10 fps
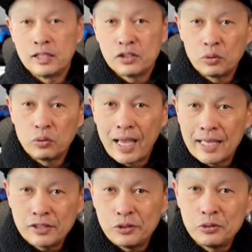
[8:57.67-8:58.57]
So
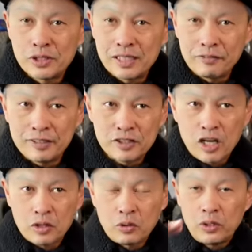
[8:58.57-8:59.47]
as you stiffen the
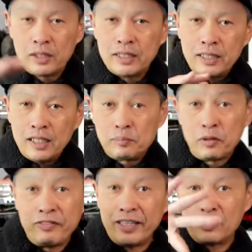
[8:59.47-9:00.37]
shock oil, you'll
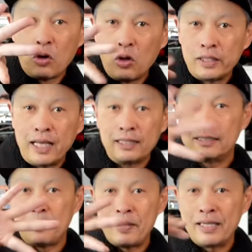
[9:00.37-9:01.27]
prevent all
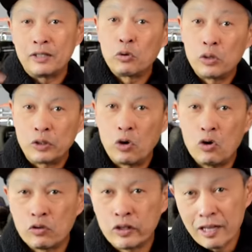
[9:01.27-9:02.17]
that tipping and rolling
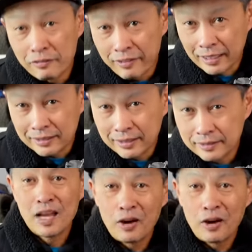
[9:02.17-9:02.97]
over effect.